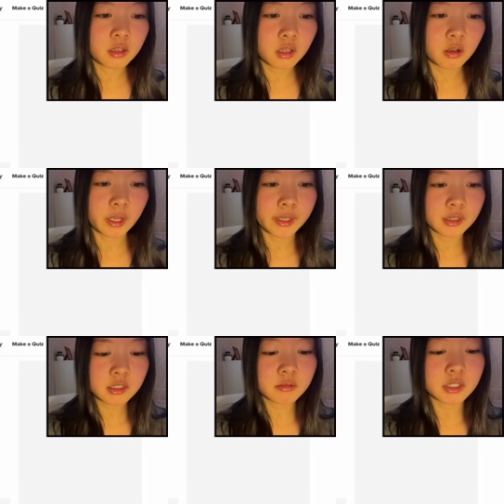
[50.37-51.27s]
Okay,
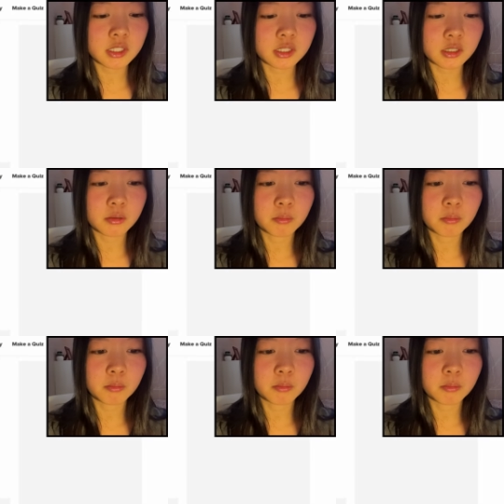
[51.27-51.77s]
this one's easy.